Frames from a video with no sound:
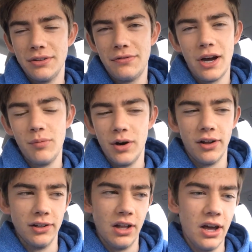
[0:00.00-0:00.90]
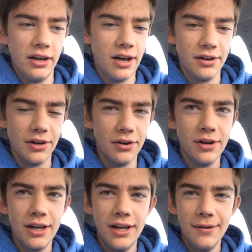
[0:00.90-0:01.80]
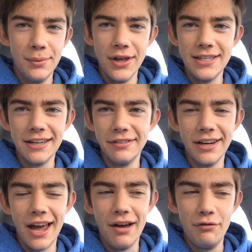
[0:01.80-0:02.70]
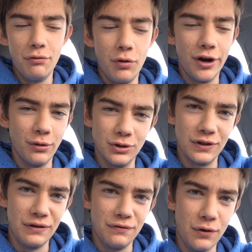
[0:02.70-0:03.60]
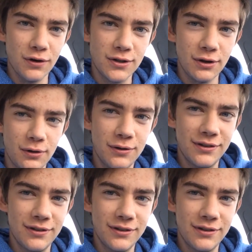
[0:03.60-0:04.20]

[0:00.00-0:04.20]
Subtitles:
find one online, I don't know. But they didn't have what I was looking for, so